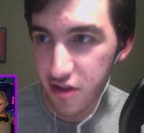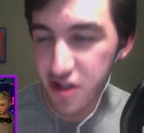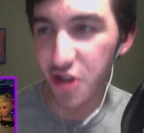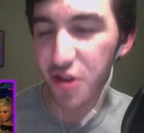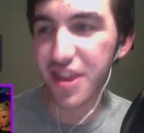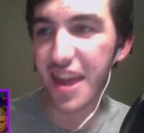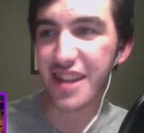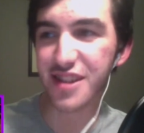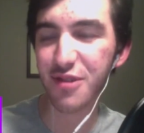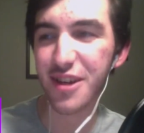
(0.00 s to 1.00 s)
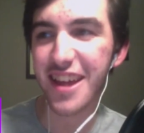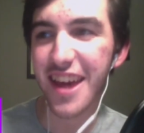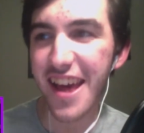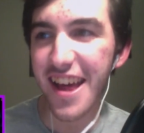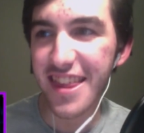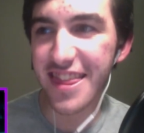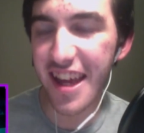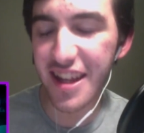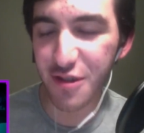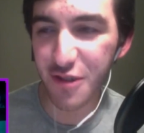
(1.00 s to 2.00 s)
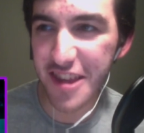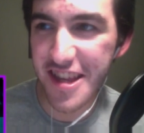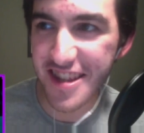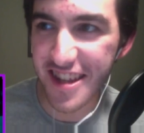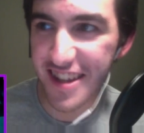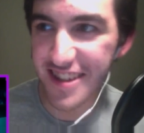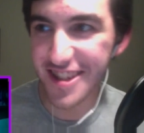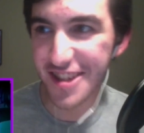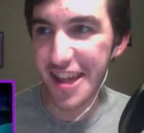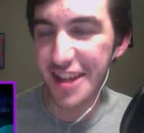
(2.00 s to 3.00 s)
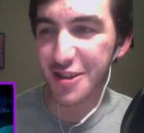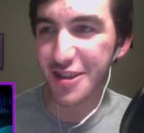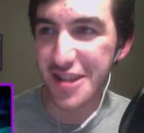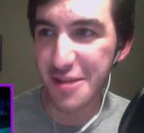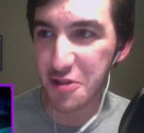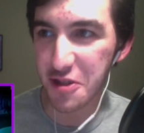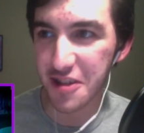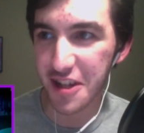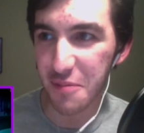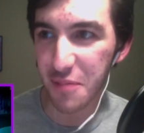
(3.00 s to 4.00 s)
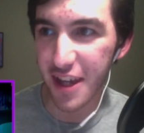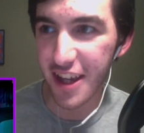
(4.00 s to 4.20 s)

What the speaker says: So that's what this is. So that's what this episode's gonna be.